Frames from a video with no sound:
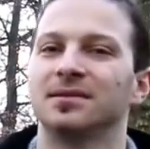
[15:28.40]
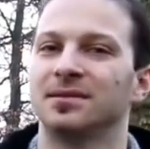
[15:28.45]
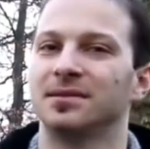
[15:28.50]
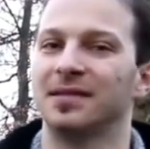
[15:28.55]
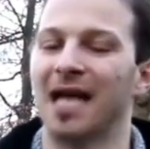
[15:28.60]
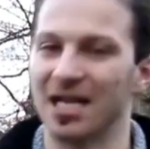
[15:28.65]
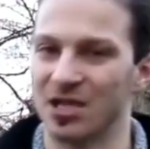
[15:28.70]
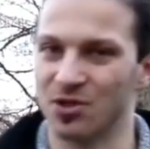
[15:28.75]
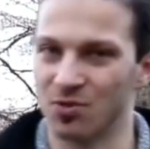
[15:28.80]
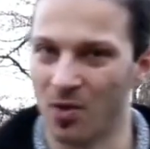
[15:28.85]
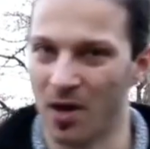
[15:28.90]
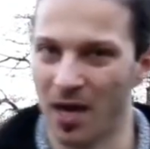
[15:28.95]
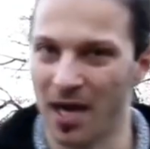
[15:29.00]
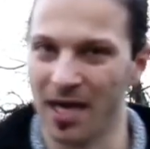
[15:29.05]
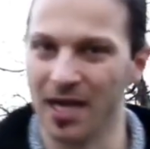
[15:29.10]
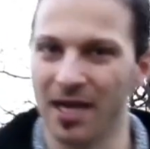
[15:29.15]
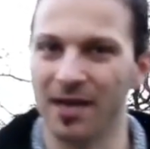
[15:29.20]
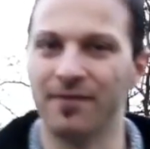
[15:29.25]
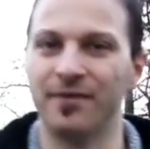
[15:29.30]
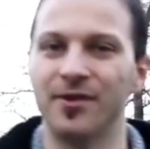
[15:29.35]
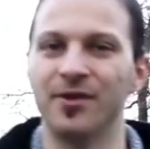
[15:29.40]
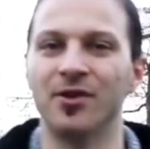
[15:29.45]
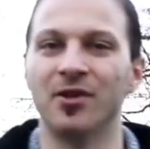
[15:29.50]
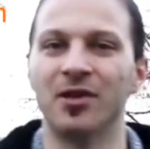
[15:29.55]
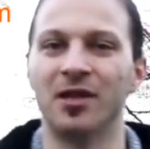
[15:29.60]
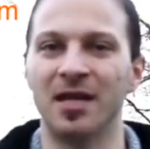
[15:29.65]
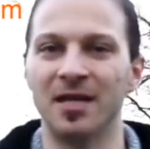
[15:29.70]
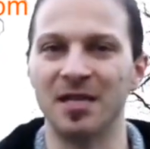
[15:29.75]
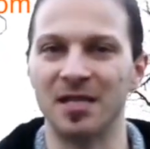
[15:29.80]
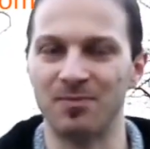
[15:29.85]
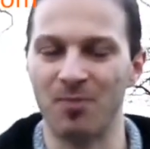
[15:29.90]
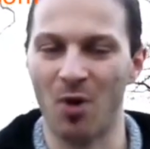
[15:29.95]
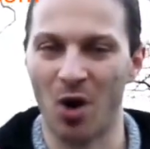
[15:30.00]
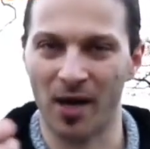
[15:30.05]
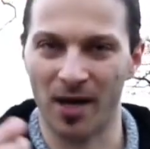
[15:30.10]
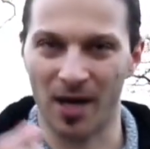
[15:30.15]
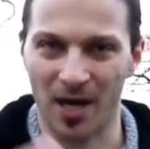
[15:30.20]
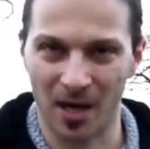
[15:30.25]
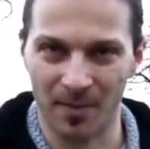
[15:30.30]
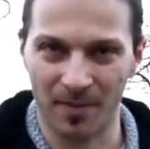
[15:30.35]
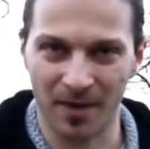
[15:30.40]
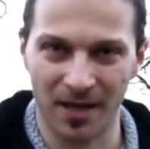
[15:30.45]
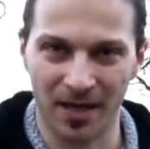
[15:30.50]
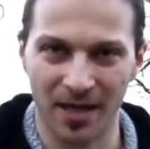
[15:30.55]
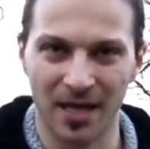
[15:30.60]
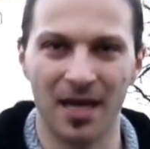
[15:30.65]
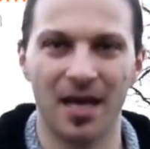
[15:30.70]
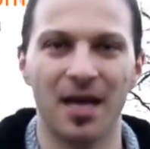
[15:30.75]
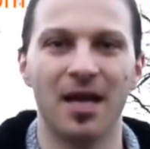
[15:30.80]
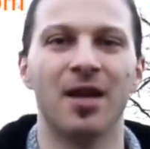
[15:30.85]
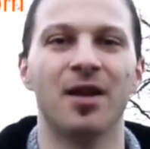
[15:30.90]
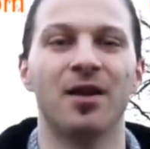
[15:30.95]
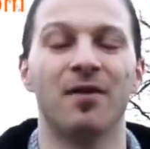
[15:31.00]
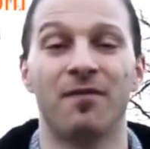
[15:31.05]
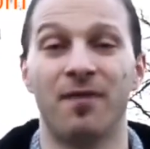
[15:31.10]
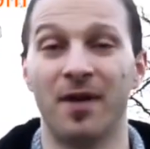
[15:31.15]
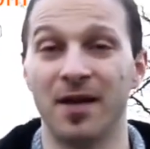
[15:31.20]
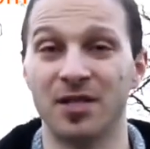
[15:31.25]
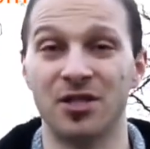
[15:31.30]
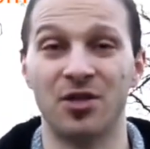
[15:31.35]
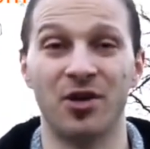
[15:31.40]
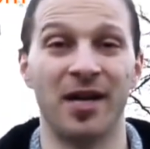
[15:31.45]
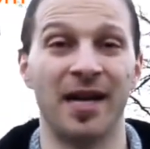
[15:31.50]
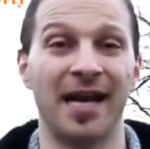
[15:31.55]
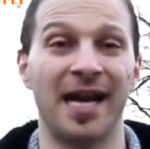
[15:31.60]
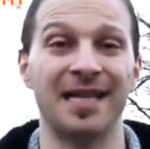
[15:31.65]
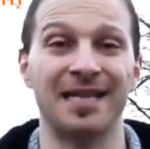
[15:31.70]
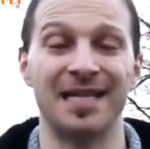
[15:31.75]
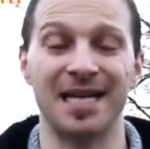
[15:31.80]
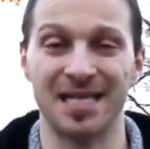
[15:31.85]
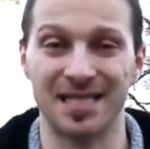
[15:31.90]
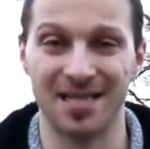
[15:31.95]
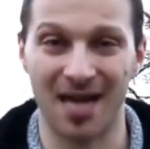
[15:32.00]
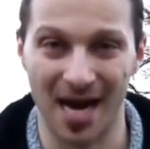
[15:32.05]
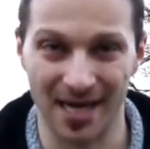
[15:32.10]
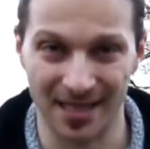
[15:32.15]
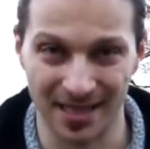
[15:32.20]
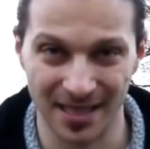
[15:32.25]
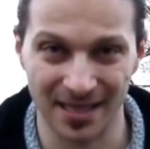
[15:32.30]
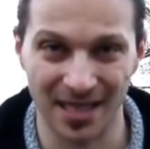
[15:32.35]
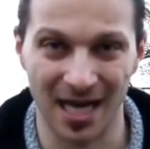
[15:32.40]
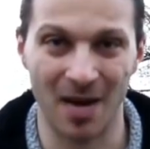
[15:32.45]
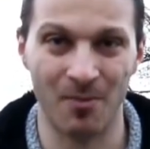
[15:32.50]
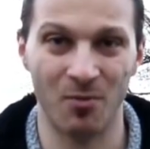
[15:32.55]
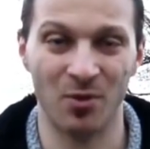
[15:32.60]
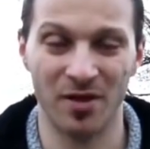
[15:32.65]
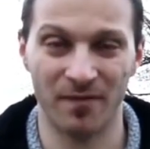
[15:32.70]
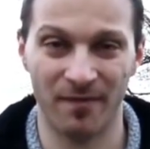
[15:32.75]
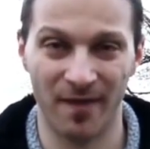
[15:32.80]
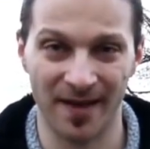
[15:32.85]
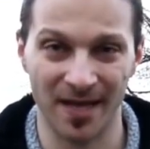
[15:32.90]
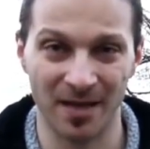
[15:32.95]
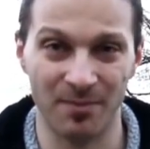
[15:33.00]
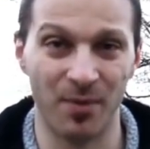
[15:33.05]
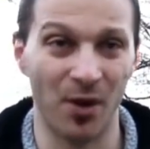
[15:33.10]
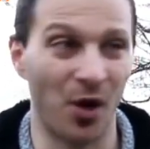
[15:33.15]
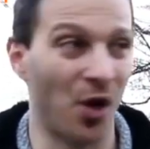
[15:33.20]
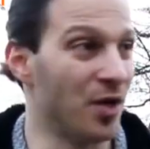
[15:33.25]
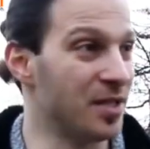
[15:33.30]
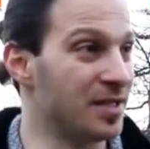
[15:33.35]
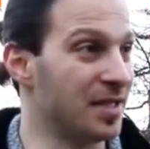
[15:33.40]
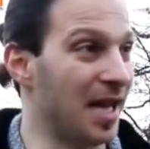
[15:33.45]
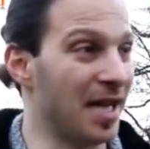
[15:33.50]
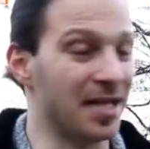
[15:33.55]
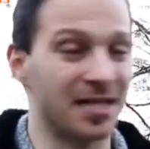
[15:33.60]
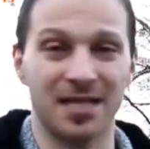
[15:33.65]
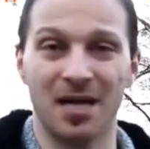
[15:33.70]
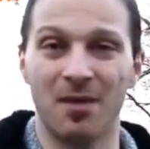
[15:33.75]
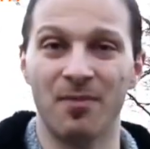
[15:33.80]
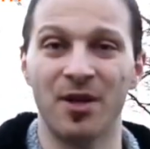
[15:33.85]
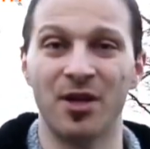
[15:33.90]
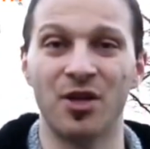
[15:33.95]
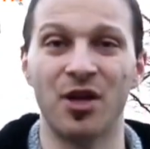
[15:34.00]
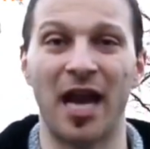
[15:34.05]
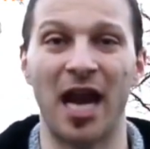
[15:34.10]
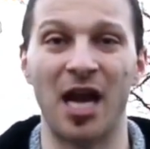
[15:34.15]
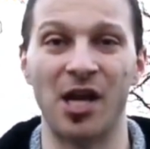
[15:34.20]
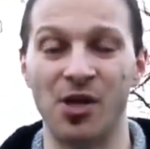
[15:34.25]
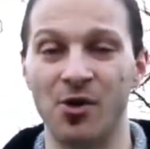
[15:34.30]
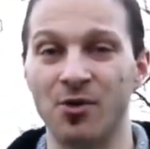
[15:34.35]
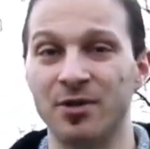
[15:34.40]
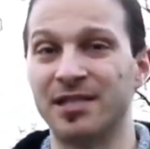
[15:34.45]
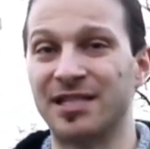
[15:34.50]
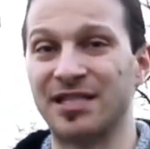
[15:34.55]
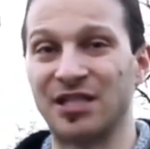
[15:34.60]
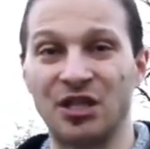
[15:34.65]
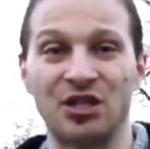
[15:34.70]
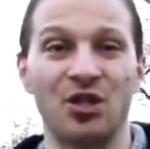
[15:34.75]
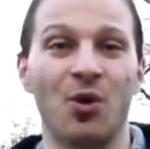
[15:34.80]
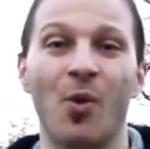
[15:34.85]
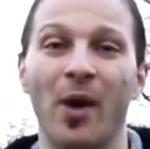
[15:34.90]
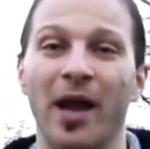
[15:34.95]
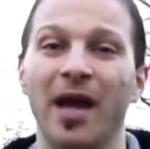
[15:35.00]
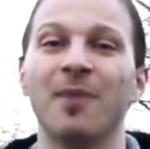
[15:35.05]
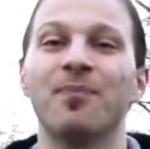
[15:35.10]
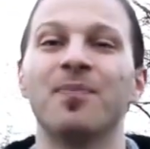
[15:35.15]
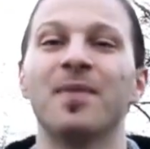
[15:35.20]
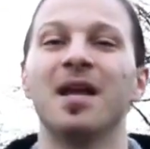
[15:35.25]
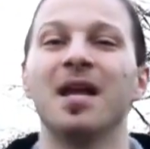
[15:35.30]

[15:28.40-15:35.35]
That's why if you learn spoken Arabic, first you're gonna get excited and motivated because it's something you can use straight away.